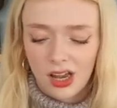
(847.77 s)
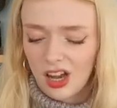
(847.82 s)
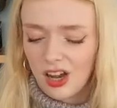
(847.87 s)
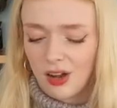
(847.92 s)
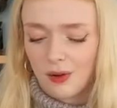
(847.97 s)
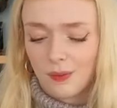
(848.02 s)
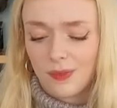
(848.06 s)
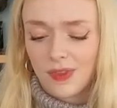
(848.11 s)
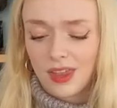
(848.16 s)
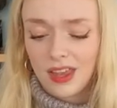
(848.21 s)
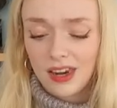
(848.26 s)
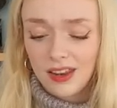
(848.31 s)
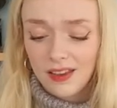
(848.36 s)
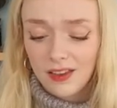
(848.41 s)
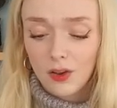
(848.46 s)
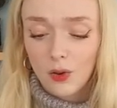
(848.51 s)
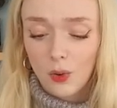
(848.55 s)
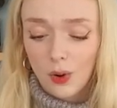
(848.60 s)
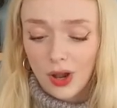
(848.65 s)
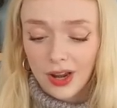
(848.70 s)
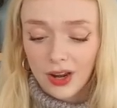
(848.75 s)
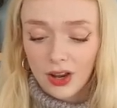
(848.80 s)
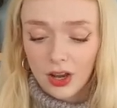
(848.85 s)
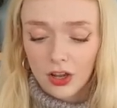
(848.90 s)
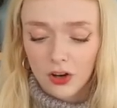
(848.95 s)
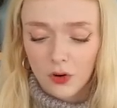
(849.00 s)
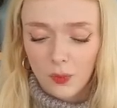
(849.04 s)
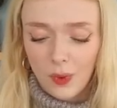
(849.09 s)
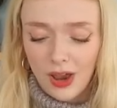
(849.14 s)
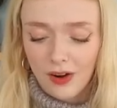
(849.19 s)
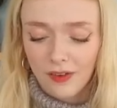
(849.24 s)
It is quite
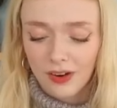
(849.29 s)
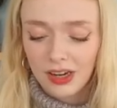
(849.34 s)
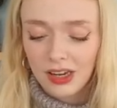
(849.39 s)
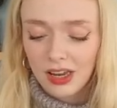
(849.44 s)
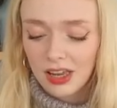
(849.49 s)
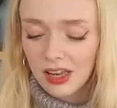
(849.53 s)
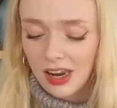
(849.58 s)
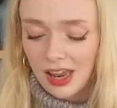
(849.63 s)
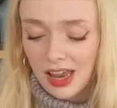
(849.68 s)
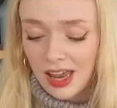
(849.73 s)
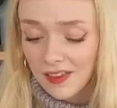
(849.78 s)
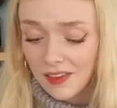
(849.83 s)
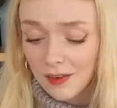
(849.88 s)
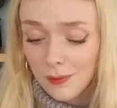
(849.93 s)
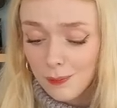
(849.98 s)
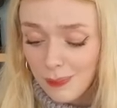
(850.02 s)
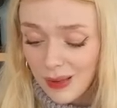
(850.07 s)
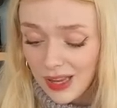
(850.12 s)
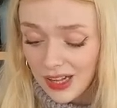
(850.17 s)
hard wearing and it hasn't